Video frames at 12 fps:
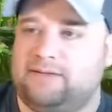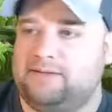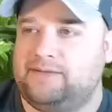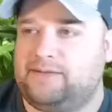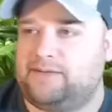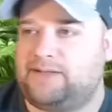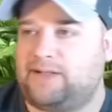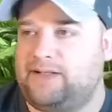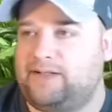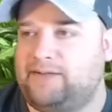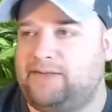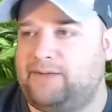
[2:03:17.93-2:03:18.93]

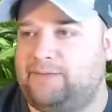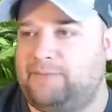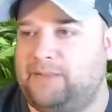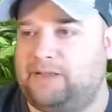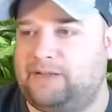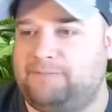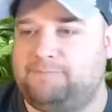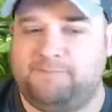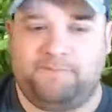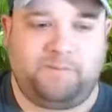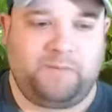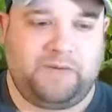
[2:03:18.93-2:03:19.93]
trying some,
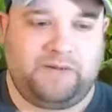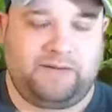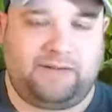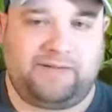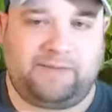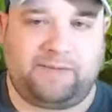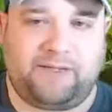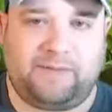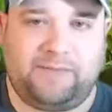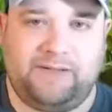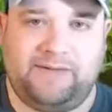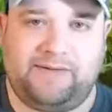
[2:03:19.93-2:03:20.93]
get some
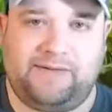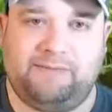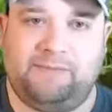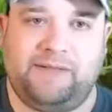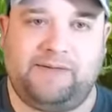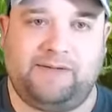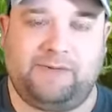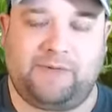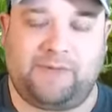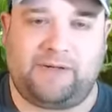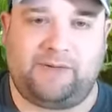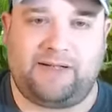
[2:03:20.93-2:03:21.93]
guppies and mixing with
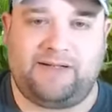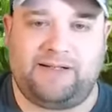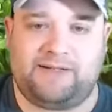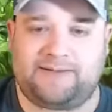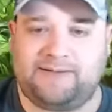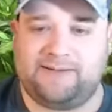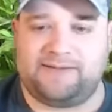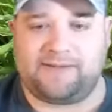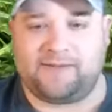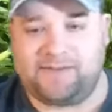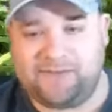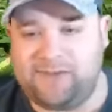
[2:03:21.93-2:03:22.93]
my red Delta just
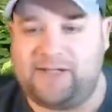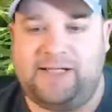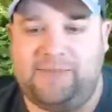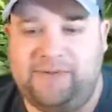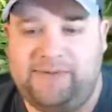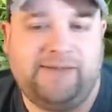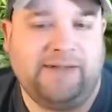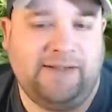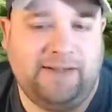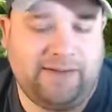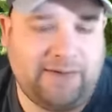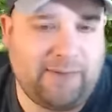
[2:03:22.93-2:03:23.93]
to see what happens.
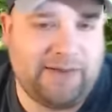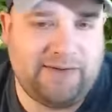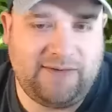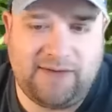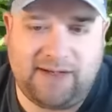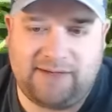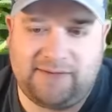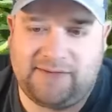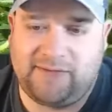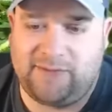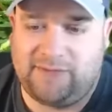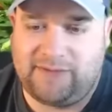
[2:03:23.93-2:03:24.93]
I might do that
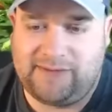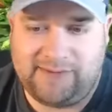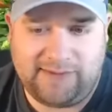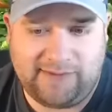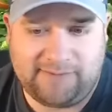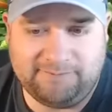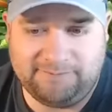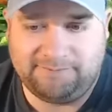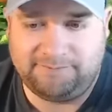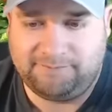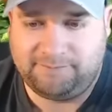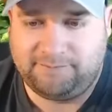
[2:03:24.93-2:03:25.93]
just for funsies,
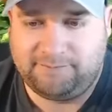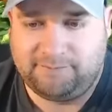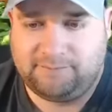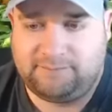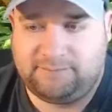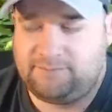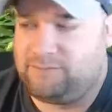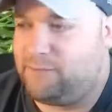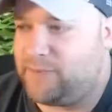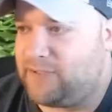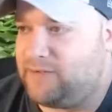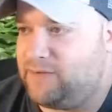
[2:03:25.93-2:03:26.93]

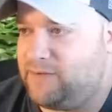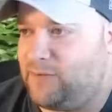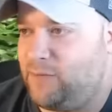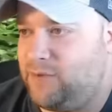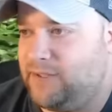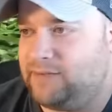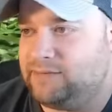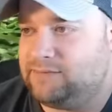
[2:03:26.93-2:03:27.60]
but I don't know what.